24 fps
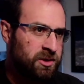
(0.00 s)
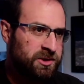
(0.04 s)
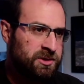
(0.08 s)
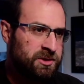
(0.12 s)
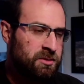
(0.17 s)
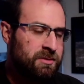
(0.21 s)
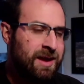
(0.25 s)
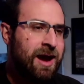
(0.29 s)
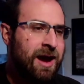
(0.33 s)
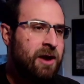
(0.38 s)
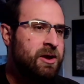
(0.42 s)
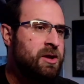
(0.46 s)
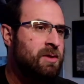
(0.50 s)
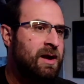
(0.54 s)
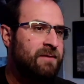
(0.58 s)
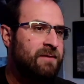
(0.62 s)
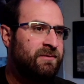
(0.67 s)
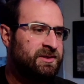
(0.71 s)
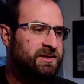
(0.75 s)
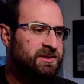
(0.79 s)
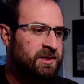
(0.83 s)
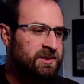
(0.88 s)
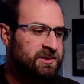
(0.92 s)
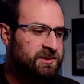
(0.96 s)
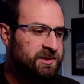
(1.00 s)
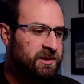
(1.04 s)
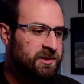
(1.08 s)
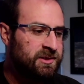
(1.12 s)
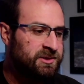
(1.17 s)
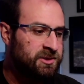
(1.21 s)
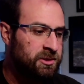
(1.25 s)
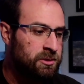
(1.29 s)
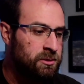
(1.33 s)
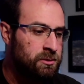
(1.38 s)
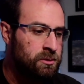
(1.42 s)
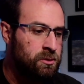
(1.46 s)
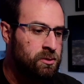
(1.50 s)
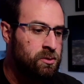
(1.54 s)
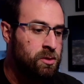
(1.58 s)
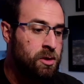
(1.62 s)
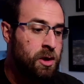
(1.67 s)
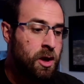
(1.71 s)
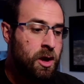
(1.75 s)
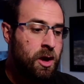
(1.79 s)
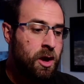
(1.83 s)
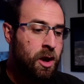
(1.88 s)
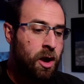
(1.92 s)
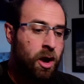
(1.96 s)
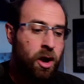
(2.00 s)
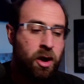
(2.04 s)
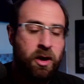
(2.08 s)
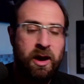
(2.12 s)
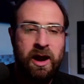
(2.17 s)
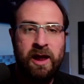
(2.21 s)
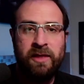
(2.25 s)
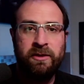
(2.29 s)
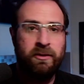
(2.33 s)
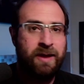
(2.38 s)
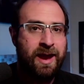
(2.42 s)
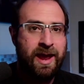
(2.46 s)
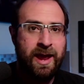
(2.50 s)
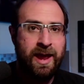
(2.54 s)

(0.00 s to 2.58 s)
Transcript: So now you have assistants who are either